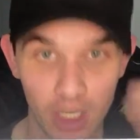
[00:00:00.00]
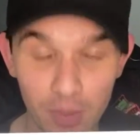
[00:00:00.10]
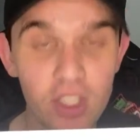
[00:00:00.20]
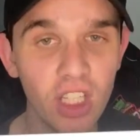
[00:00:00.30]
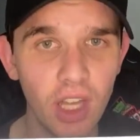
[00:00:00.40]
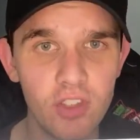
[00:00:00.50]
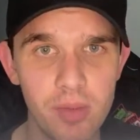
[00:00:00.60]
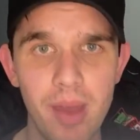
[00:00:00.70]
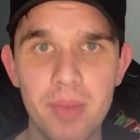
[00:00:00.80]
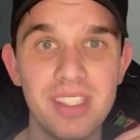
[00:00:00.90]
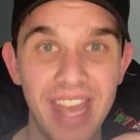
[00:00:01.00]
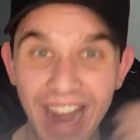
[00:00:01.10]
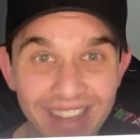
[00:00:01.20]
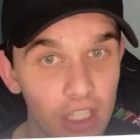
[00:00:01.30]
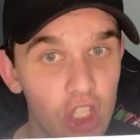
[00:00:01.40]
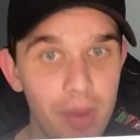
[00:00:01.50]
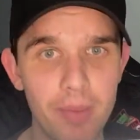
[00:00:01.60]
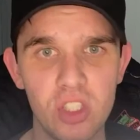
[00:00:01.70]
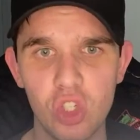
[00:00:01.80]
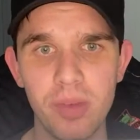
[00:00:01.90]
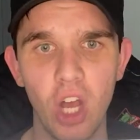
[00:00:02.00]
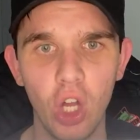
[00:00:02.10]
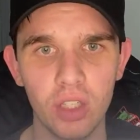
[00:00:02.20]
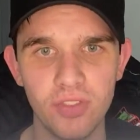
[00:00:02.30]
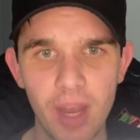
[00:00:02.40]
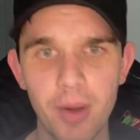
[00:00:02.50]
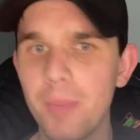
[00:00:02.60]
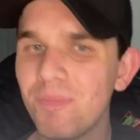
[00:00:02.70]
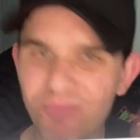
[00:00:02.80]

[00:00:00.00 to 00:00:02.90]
As much as I love Jim Edmonds, and I think Jim Edmonds should be a Hall of Famer,